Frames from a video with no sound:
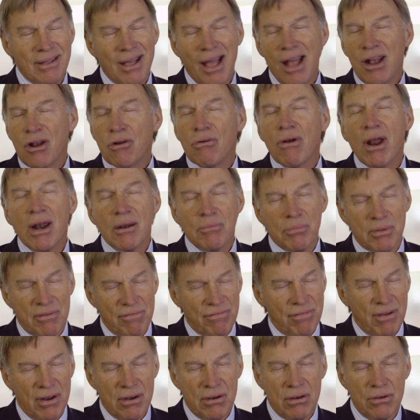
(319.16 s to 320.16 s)
incredibly
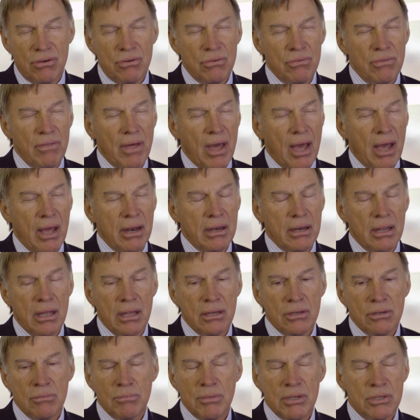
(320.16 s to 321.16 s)
fun to do that,
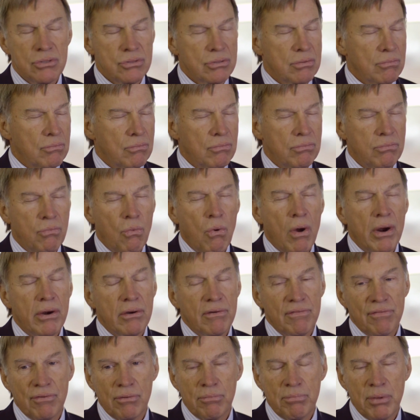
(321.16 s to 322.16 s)
and you meet some
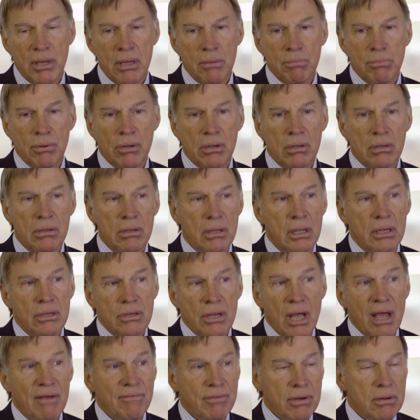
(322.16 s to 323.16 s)
wonderful people, and
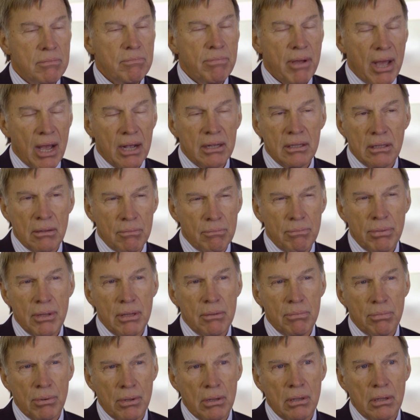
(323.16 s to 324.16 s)
you have an impact on
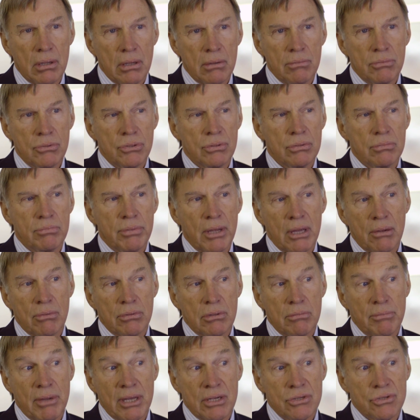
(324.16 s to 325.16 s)
people to be able
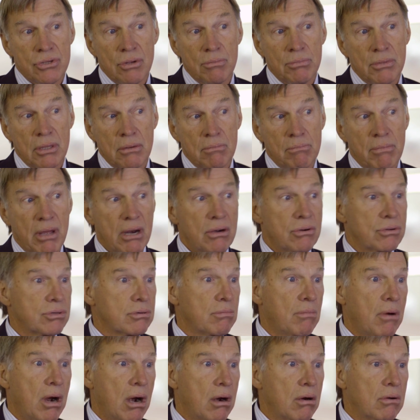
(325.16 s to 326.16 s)
to make something better
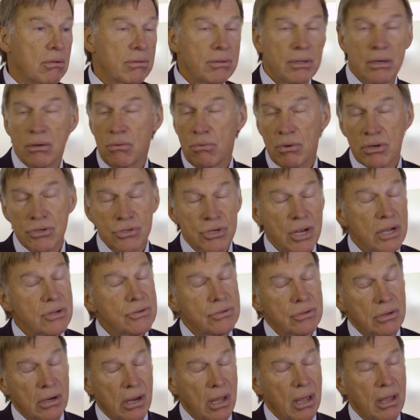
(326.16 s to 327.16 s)
tomorrow than it was
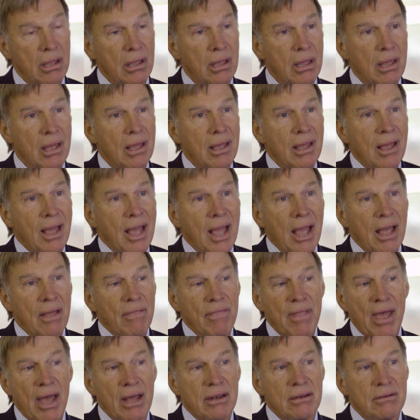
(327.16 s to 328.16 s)
yesterday.
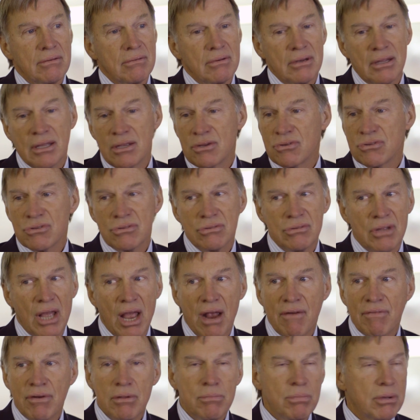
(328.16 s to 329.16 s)
And that is
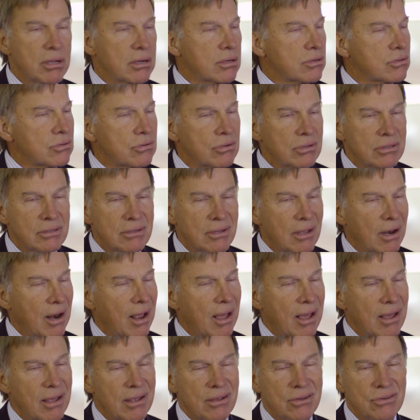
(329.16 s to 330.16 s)
every bit as good
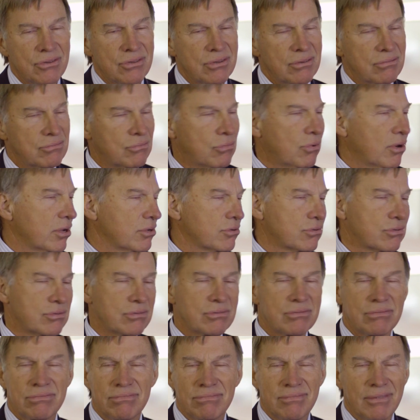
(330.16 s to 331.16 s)
today as it was,
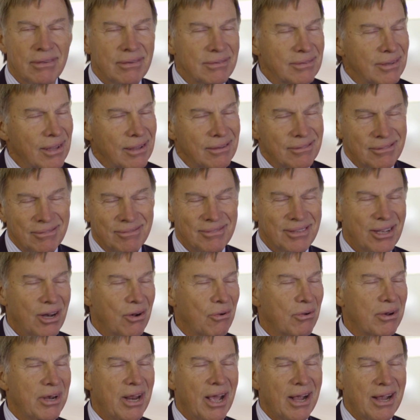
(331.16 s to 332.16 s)
you
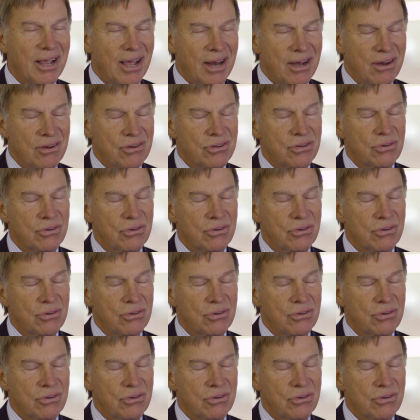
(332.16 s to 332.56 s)
know, a decade or